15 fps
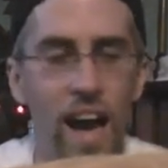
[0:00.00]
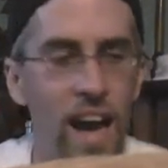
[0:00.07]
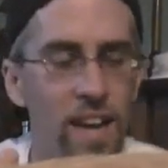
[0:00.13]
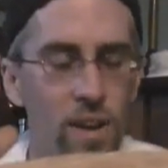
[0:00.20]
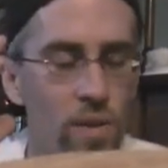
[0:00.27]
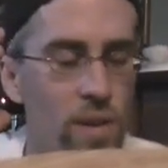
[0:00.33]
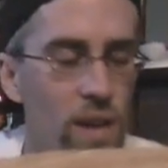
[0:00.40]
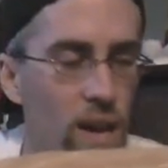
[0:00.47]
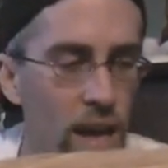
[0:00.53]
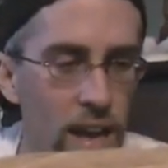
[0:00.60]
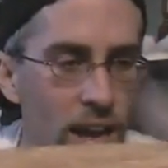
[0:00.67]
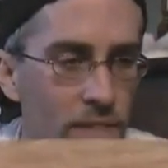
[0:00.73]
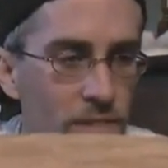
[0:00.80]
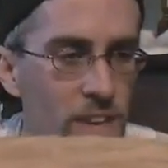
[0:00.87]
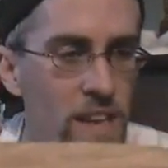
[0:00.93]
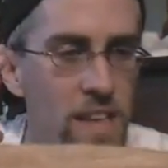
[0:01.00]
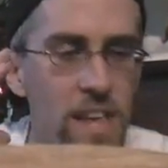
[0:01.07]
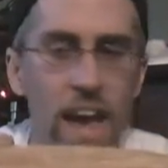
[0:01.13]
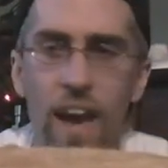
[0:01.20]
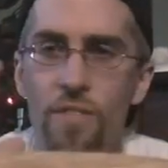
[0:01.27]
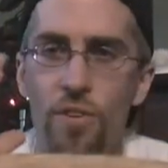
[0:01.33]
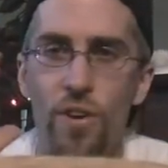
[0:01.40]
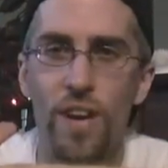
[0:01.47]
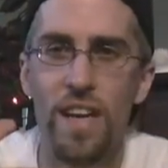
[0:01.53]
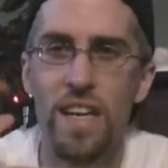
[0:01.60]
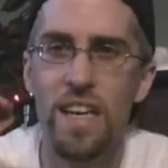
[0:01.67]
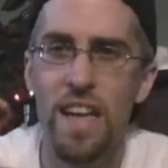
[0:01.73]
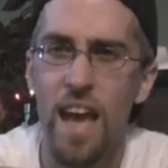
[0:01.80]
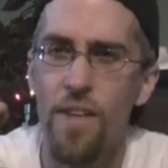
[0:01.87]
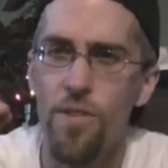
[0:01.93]
I don't know, and I've never
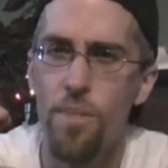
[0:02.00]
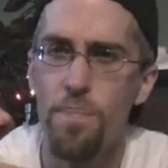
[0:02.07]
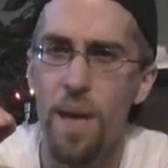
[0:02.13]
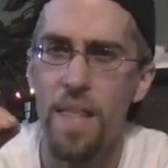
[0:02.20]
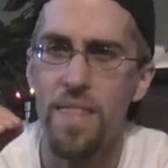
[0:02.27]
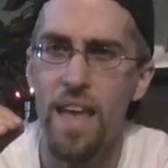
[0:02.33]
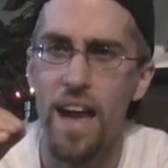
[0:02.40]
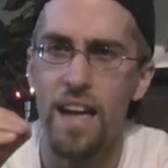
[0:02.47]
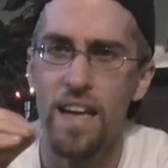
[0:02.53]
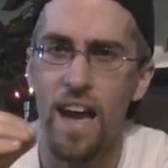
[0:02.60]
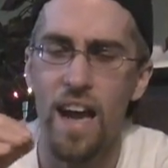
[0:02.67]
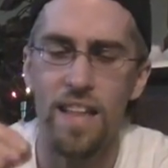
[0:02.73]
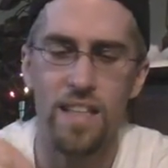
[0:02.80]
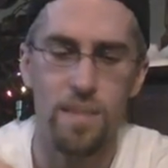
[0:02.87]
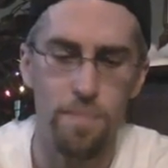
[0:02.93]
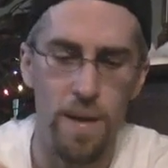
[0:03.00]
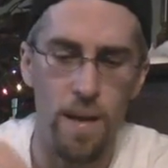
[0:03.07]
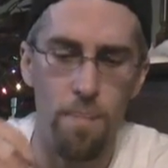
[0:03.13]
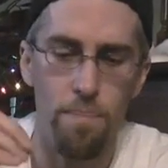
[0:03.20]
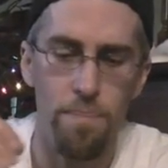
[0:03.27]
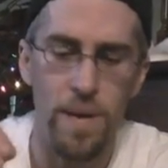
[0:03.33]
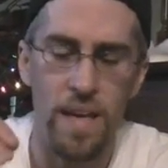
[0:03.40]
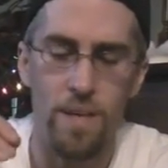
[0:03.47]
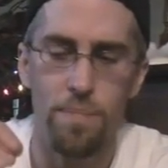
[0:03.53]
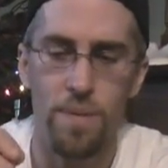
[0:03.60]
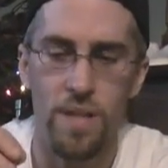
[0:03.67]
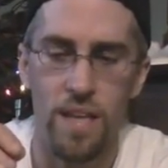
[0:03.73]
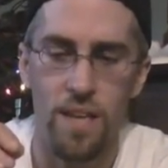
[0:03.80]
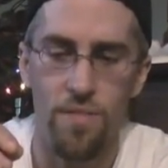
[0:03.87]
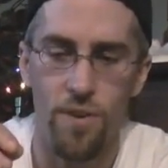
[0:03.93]
been that guy that's been a big
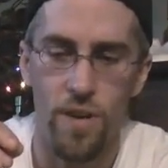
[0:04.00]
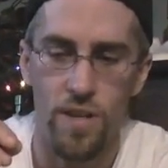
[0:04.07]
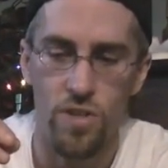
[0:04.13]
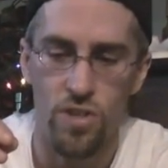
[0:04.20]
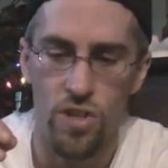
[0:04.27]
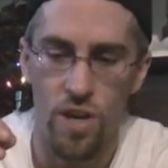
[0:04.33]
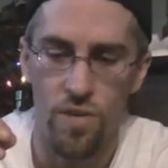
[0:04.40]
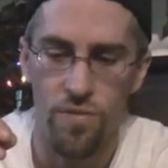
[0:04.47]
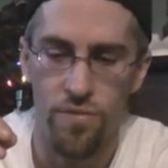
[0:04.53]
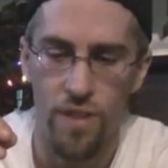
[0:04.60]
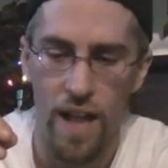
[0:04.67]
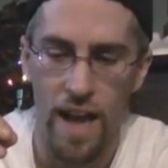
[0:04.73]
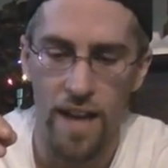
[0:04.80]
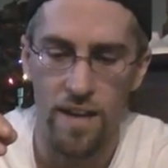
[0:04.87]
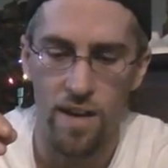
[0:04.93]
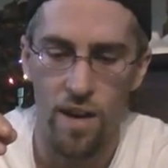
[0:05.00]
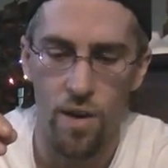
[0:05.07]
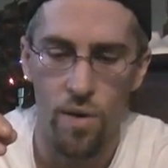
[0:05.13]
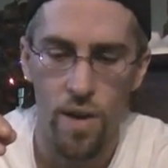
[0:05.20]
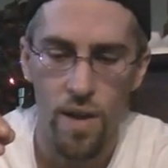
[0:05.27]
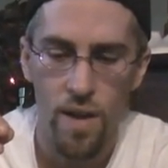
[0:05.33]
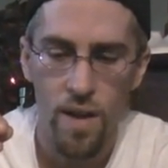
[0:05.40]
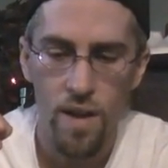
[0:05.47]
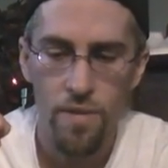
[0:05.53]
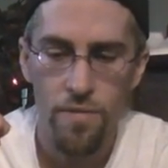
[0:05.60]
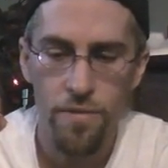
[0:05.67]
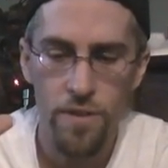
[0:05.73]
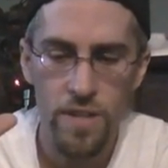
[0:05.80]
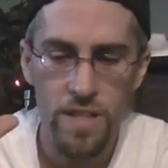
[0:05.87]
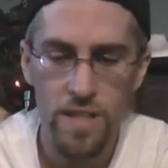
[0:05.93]
believer in Joe Flacco
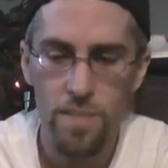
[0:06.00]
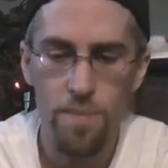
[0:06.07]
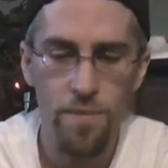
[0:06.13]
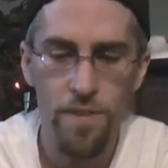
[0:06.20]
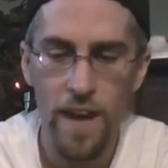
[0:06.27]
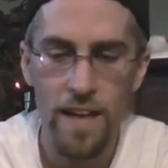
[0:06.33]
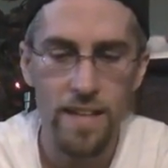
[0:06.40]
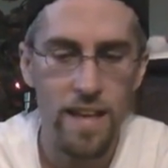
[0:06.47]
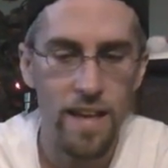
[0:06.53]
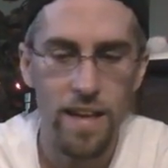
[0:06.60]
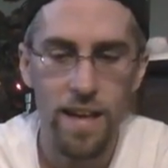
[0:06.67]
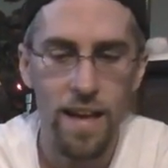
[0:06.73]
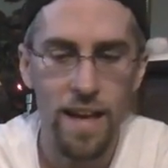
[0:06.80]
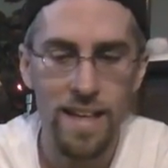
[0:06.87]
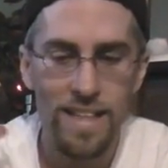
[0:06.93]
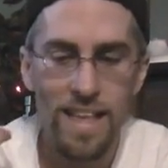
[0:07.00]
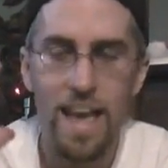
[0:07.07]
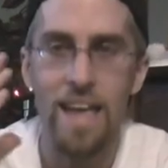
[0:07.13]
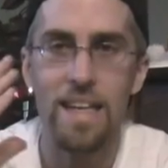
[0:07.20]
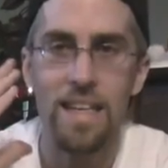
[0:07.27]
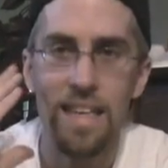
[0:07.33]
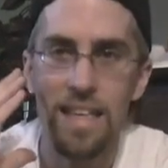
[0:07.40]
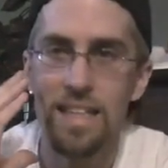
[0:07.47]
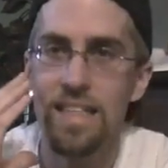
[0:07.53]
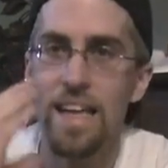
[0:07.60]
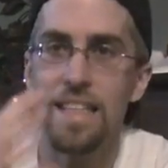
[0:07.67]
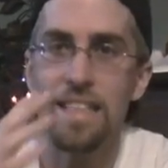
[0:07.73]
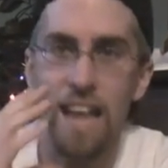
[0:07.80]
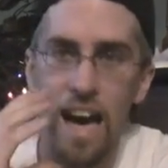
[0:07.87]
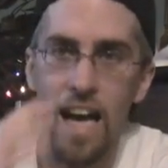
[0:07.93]
for the simple fact that, again, he's
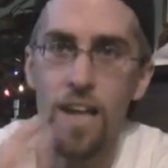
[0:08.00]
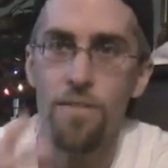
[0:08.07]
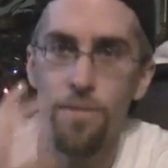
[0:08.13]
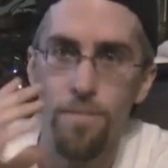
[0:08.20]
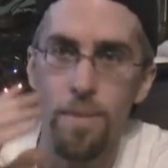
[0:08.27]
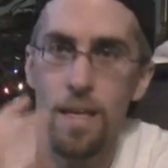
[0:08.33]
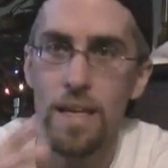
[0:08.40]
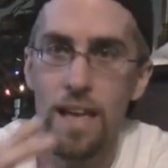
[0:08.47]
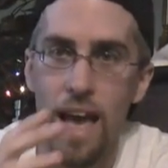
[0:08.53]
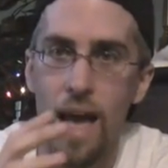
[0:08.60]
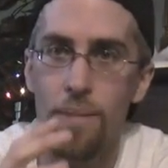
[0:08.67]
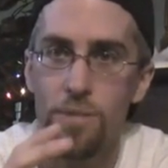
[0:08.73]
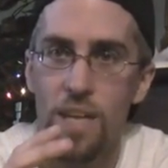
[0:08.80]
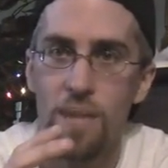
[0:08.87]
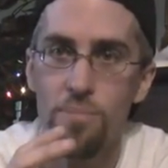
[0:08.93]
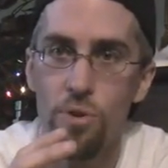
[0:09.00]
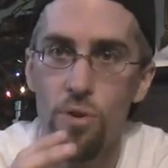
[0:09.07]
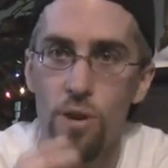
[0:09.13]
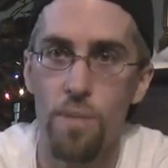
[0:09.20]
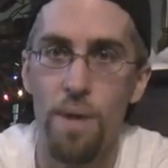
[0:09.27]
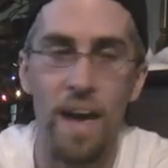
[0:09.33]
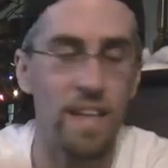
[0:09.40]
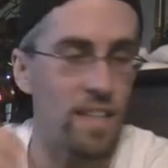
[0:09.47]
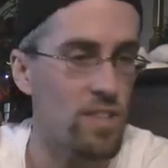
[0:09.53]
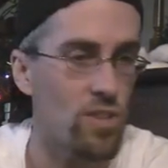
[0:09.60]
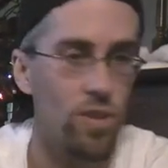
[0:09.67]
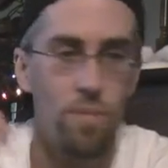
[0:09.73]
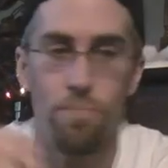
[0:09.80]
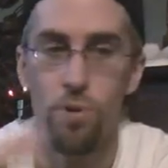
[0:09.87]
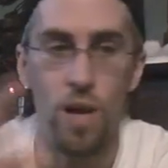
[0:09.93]
that Donovan McNabb type quarterback that's
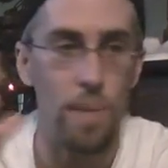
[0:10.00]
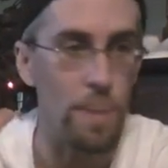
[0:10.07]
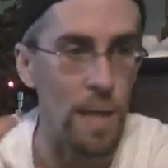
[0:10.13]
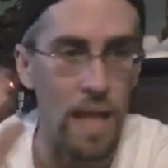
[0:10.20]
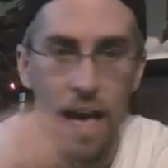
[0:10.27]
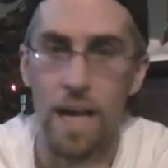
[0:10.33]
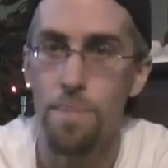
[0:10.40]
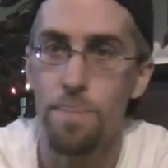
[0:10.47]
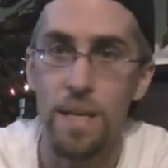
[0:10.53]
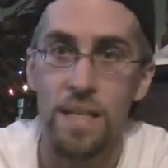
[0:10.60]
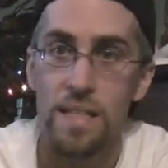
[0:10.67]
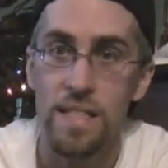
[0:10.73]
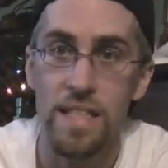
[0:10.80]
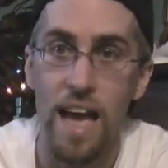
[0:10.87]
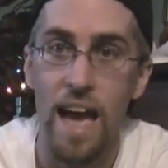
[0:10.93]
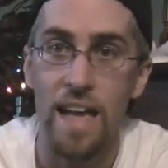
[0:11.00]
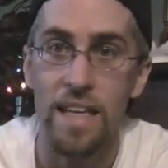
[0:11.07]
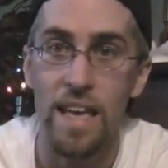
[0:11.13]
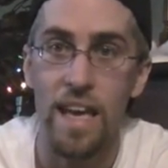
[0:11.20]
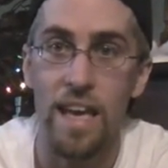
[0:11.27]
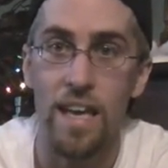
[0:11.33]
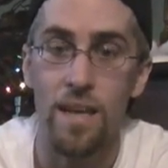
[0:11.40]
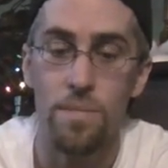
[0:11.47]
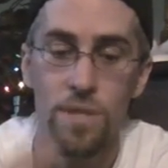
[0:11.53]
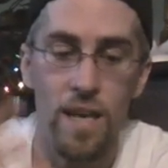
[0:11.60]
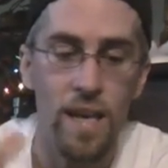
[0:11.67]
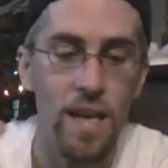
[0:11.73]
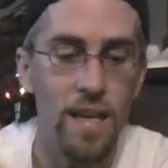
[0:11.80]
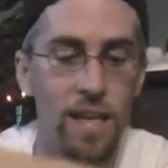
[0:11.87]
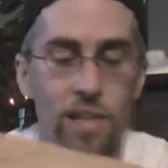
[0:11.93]
going to put up a lot of big stat games,
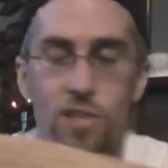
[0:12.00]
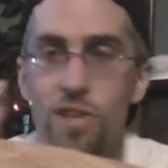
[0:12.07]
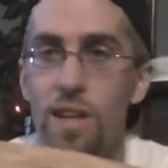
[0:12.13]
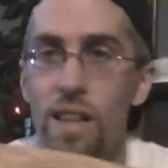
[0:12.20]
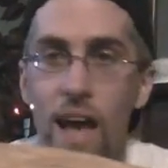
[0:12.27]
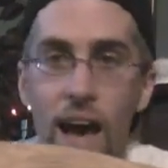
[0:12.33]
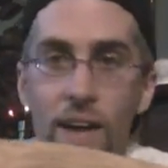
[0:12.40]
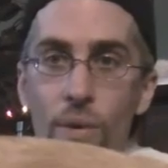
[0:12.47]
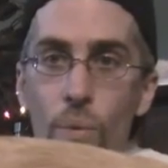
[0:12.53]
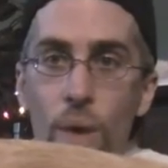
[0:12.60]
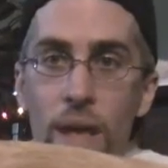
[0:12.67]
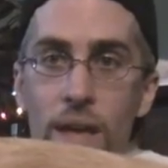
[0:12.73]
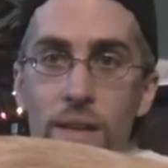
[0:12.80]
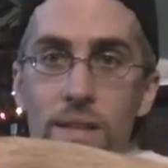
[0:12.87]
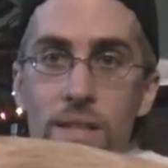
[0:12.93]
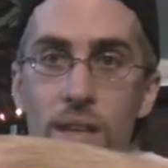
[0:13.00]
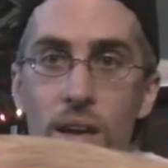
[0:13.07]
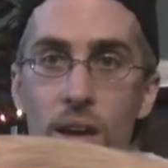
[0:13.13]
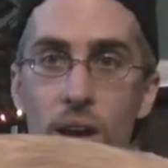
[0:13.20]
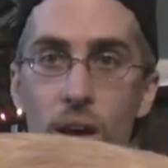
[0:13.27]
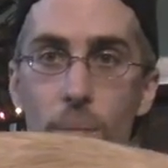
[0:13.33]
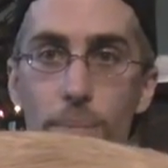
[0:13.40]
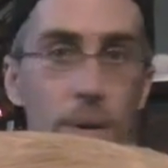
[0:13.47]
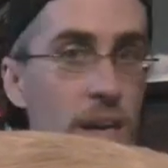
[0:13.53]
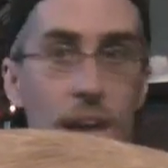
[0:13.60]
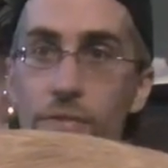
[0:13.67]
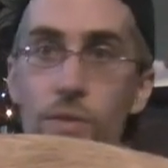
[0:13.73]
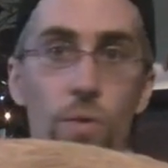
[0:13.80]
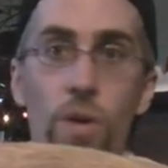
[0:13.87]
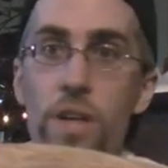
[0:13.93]
get you a lot of wins, but
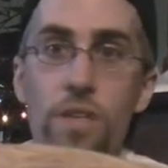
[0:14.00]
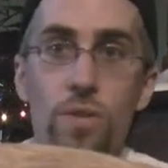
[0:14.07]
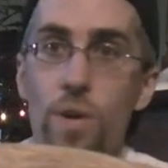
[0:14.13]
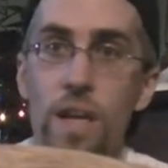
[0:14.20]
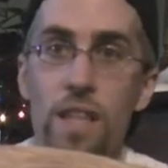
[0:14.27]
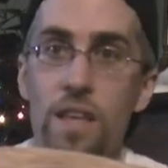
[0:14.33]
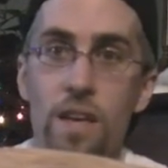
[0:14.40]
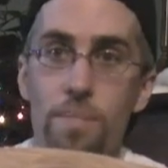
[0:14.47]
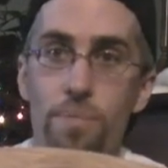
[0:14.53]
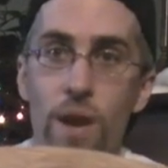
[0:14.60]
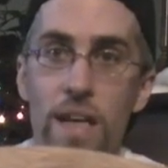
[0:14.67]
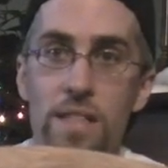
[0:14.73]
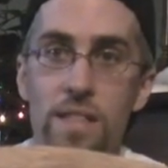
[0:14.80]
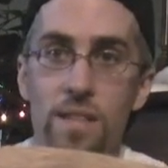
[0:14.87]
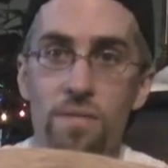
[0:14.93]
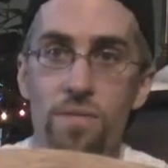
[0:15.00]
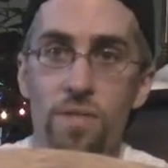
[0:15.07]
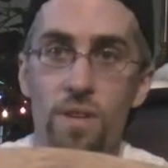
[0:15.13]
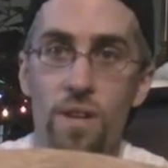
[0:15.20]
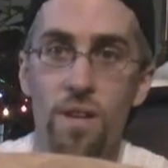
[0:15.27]
never really do anything impressive.